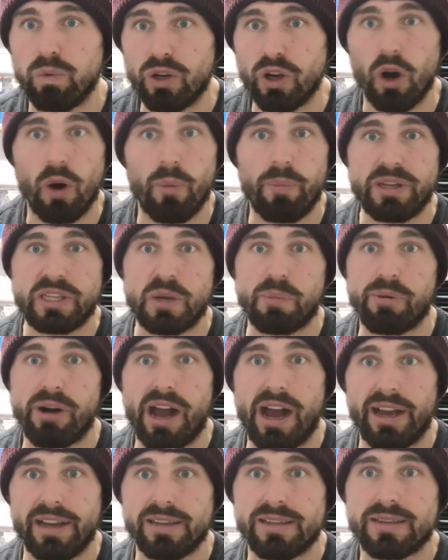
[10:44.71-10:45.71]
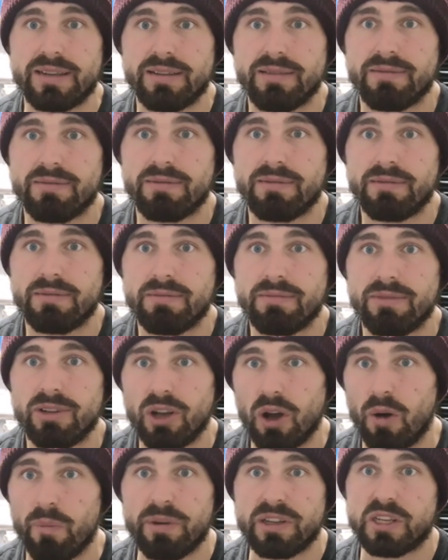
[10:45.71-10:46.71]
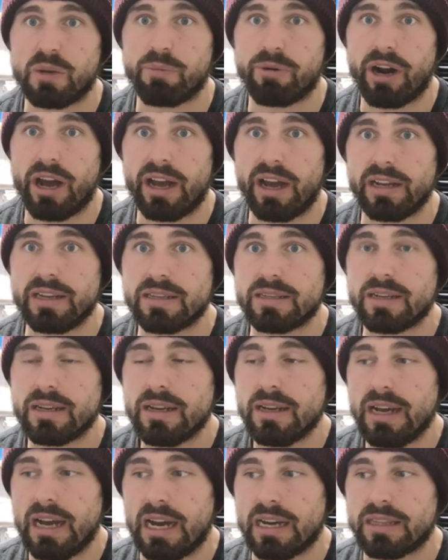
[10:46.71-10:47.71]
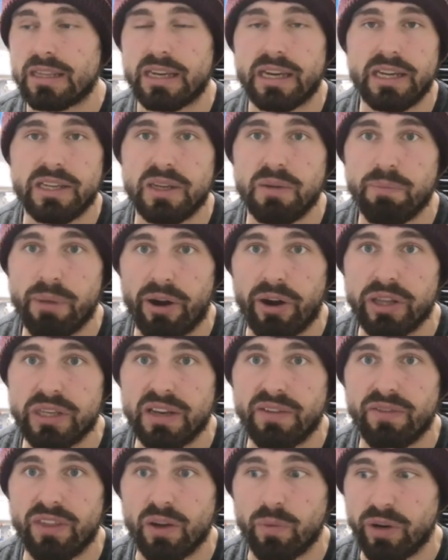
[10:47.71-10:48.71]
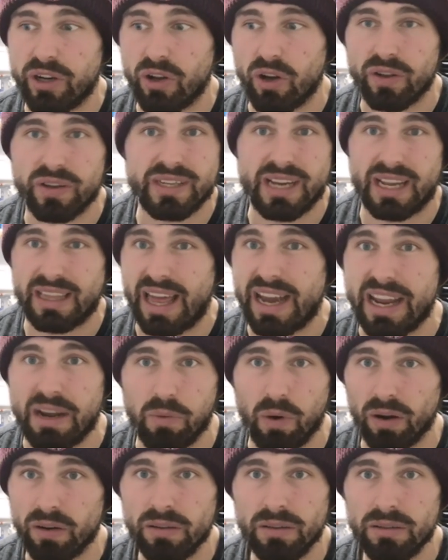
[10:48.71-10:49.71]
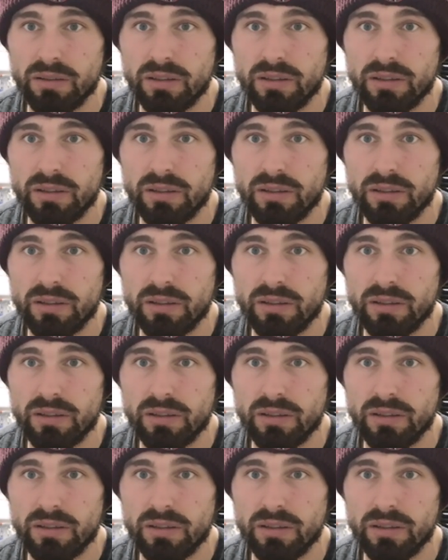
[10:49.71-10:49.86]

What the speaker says: don't be surprised. I think it's imperative that we don't sell anyone